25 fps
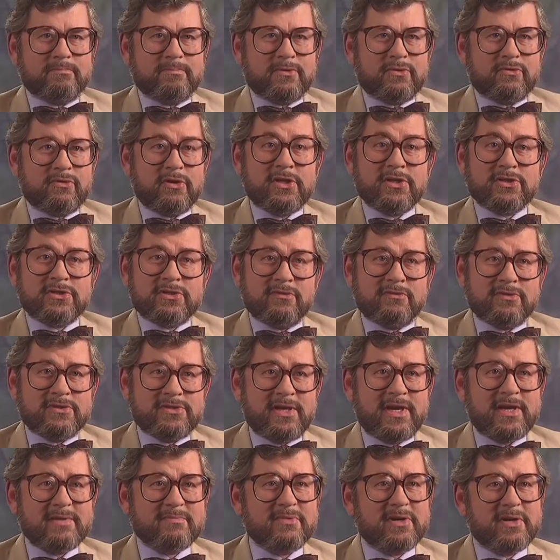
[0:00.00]
Critics who've
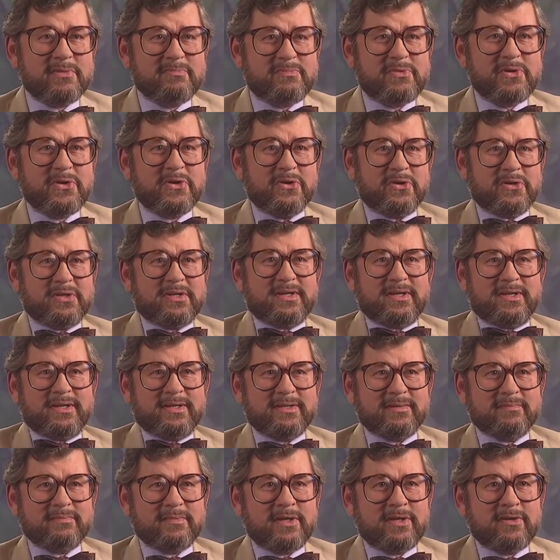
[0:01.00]
attacked my book
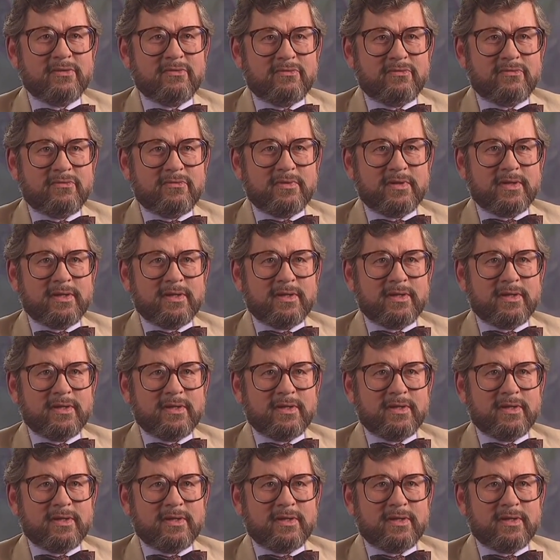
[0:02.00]
have